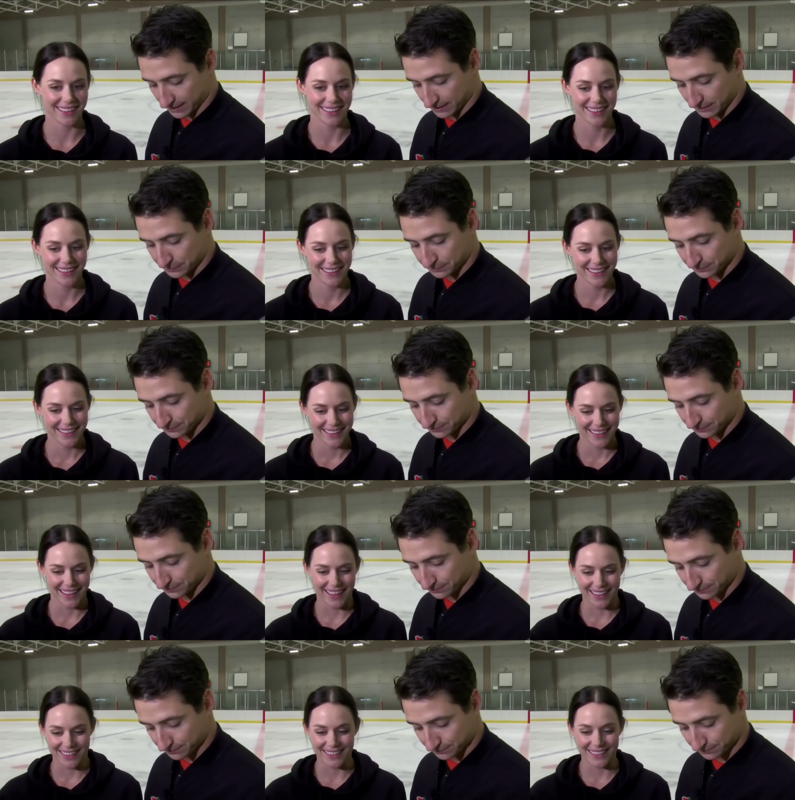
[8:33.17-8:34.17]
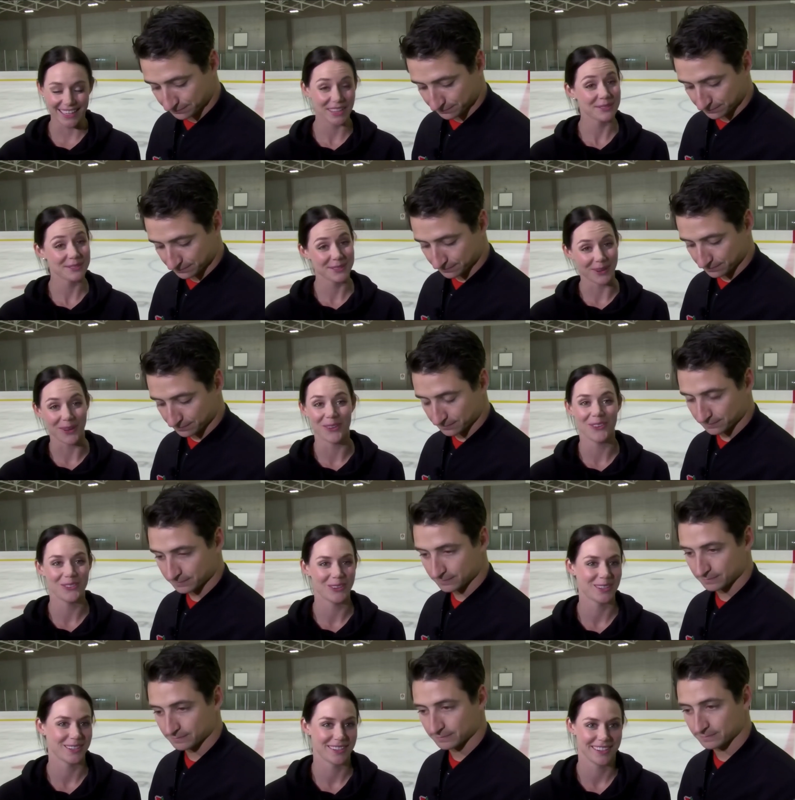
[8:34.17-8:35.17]
Speaker 1: yeah. And if so,
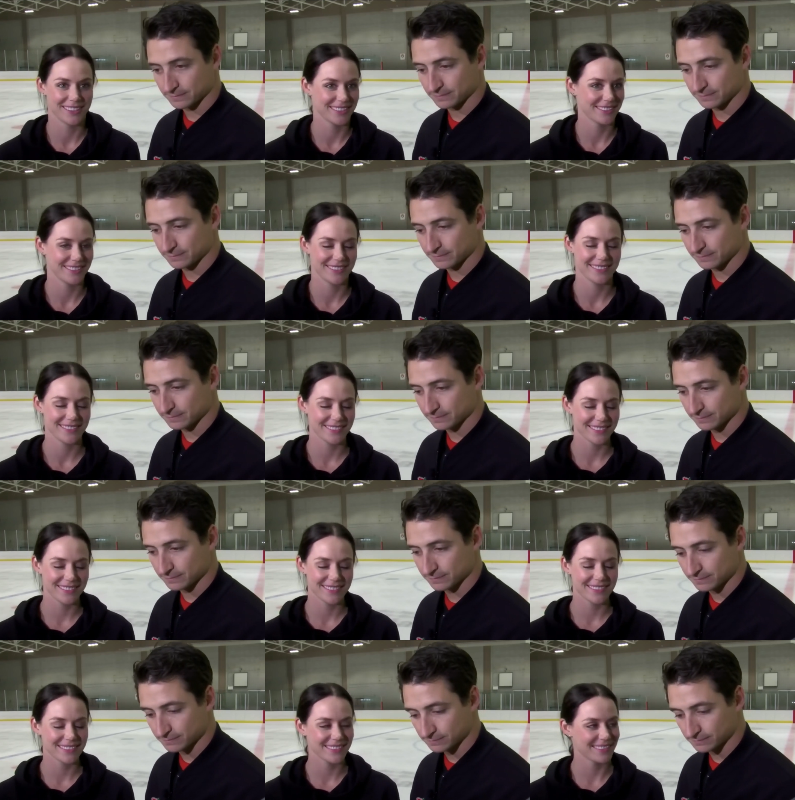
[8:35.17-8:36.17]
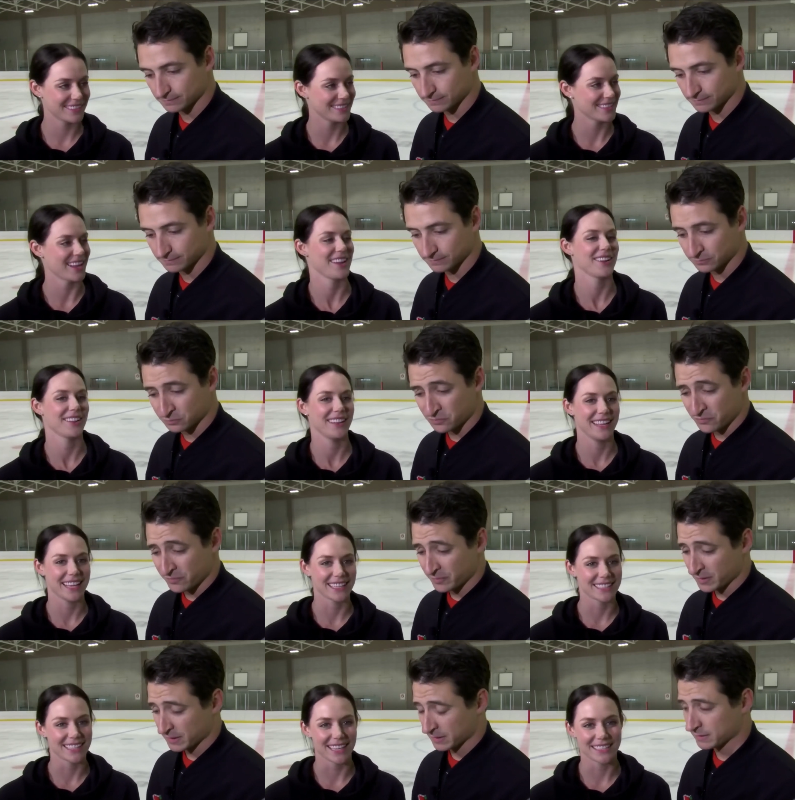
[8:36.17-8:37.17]
we're entirely
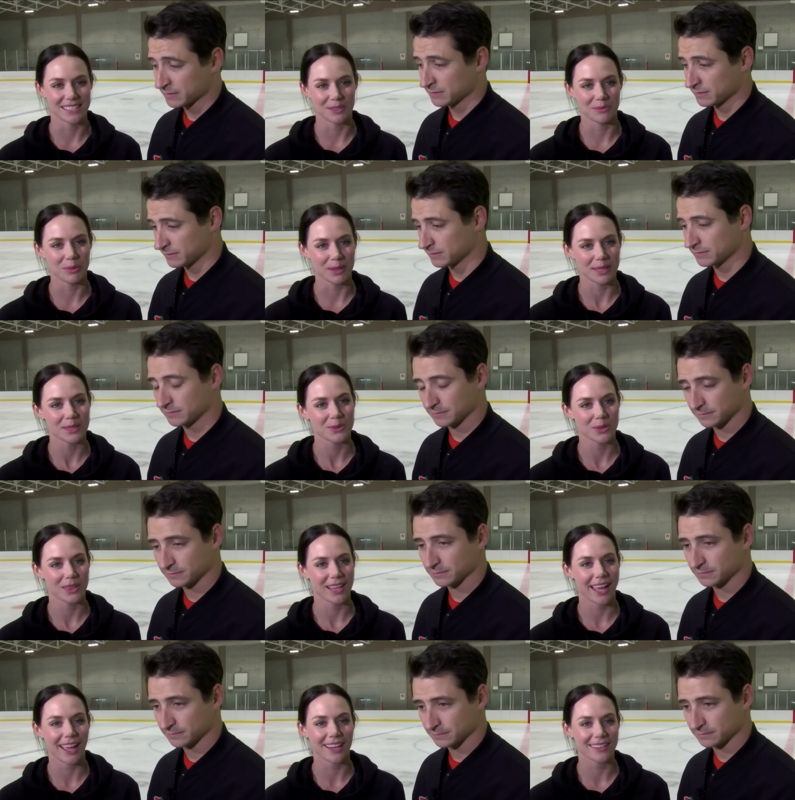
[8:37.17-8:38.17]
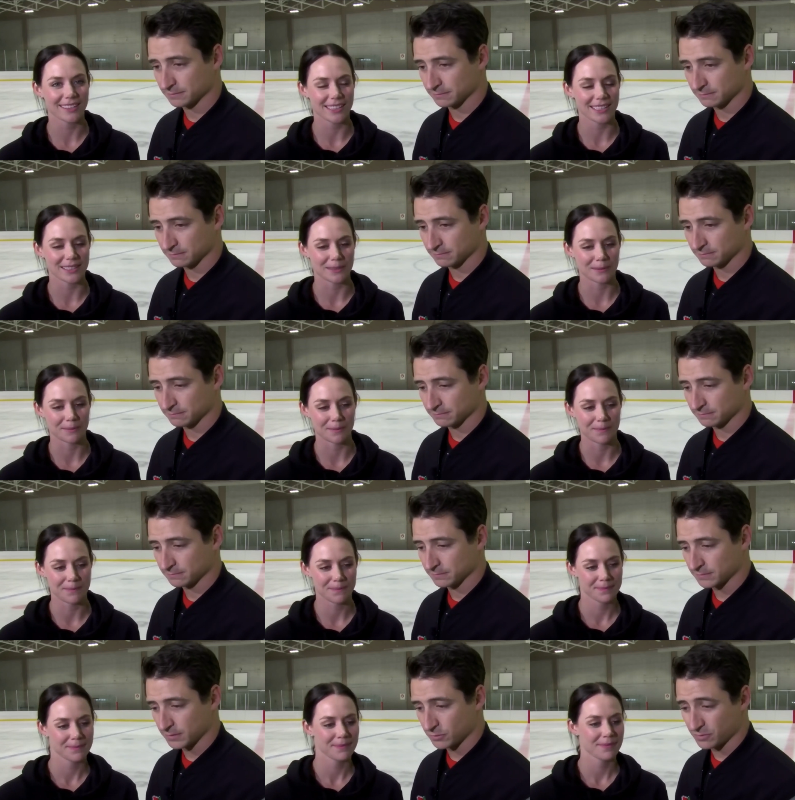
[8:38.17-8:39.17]
content and pleased with that. Um,
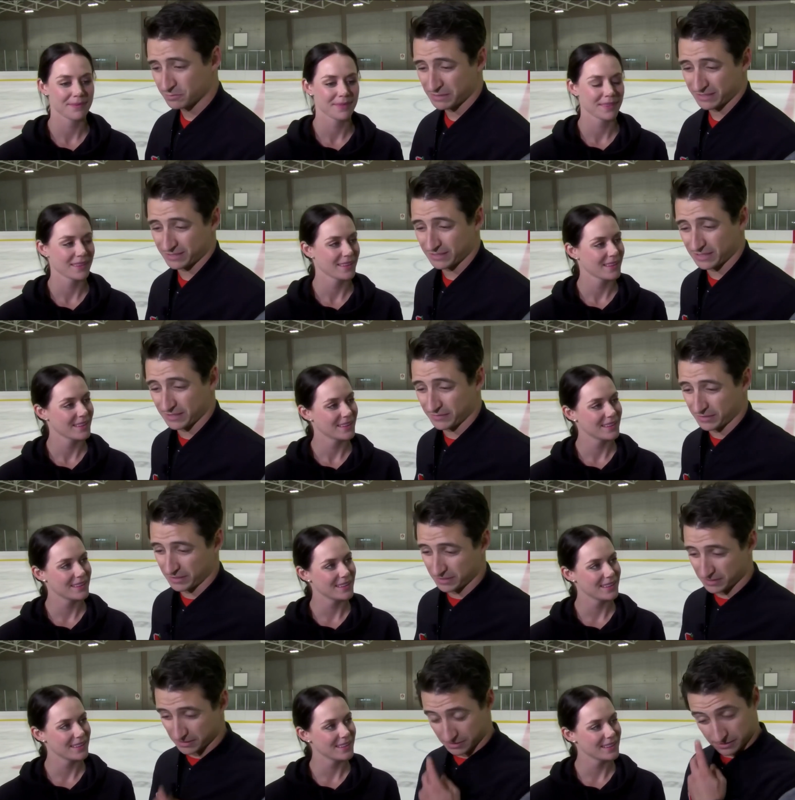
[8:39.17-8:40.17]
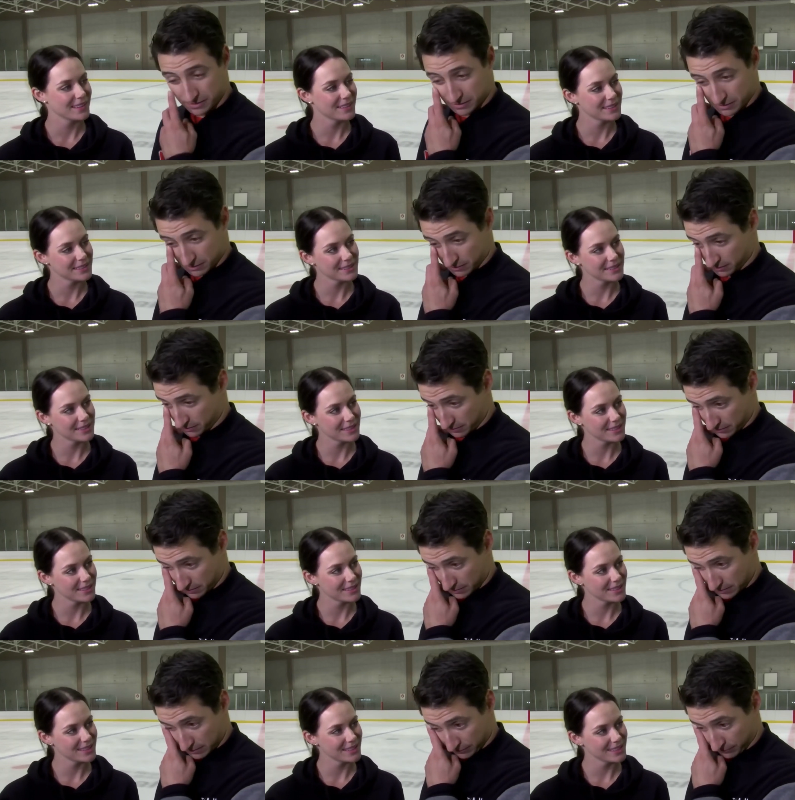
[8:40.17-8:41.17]
Speaker 2: well, what makes it even easier is
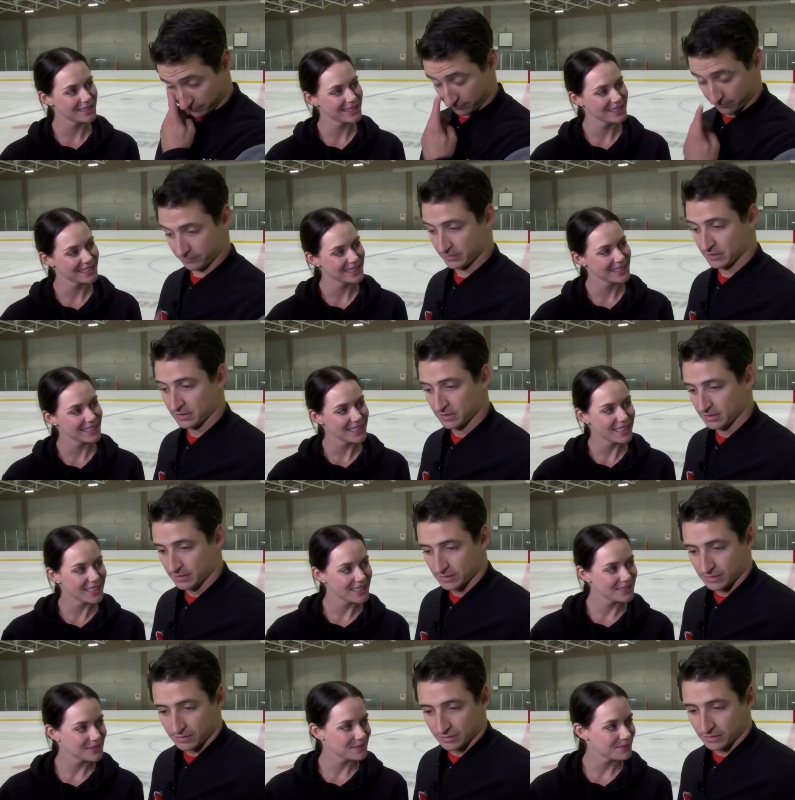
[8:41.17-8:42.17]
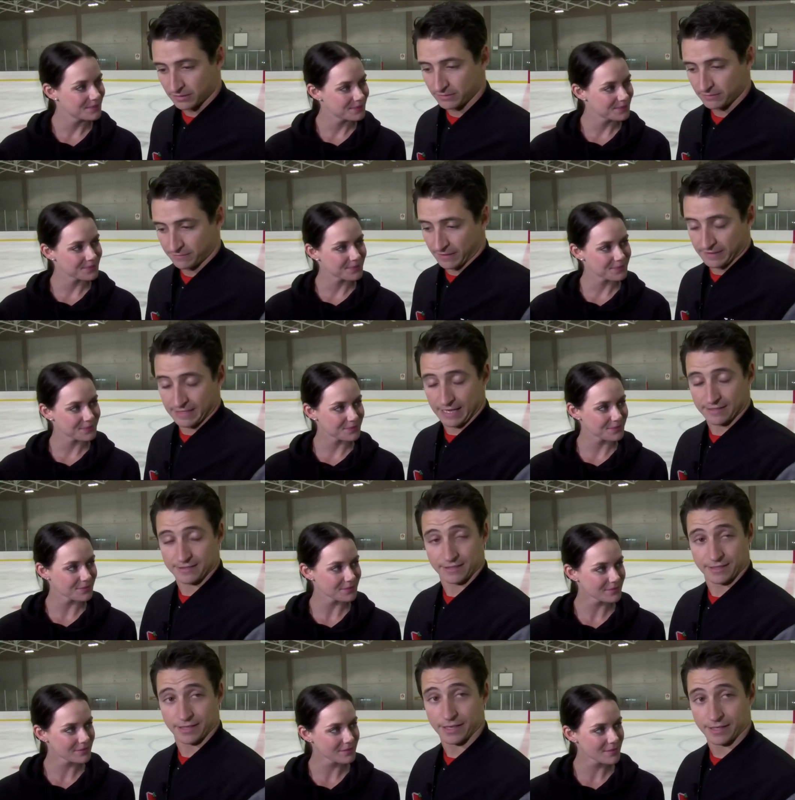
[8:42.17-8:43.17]
the
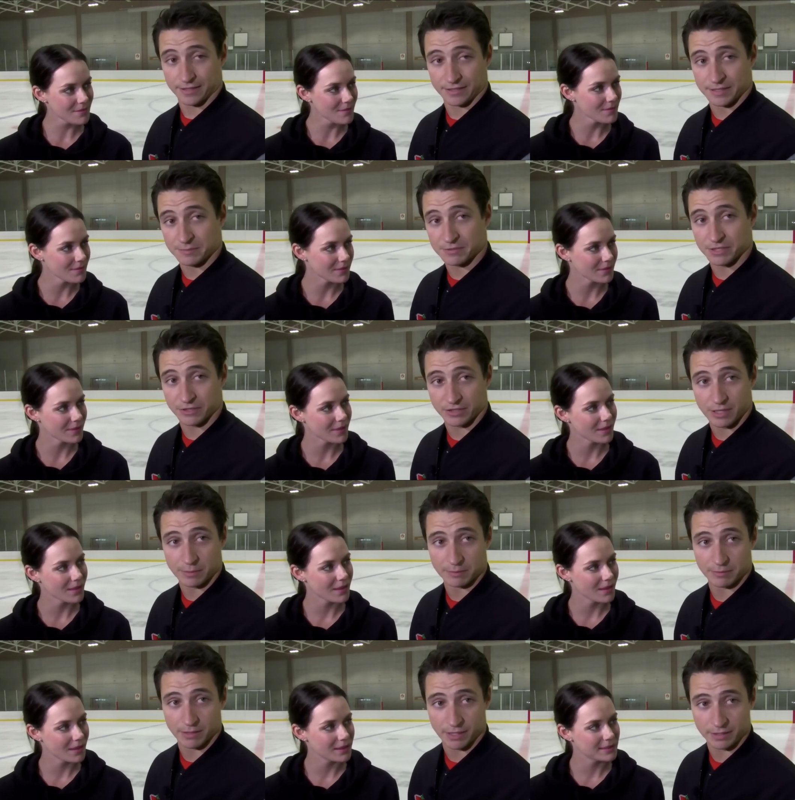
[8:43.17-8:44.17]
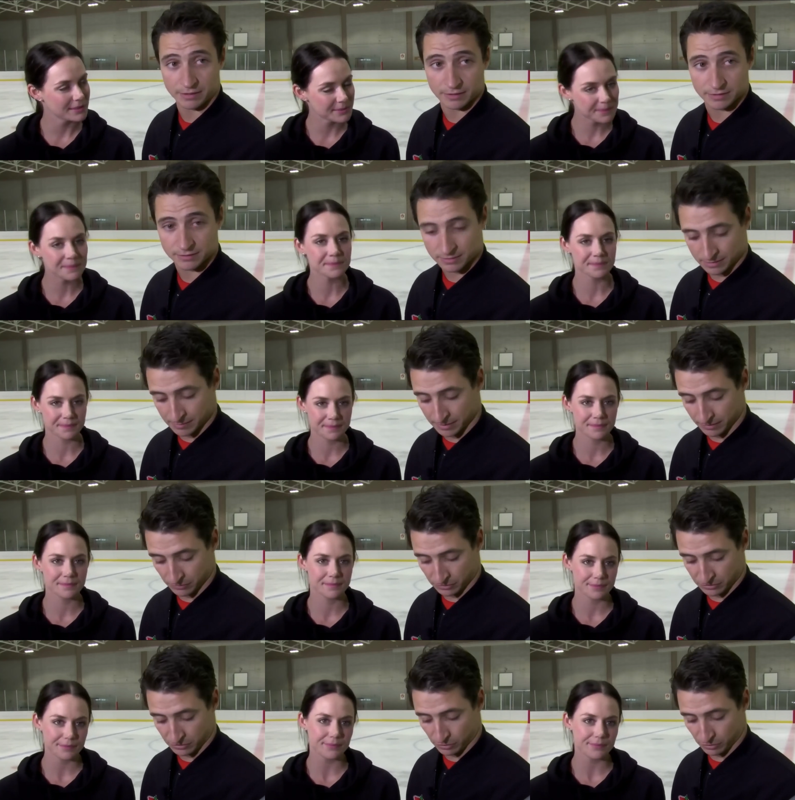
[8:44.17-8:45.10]
fantastic Canadian teams that are coming behind us. I mean, we're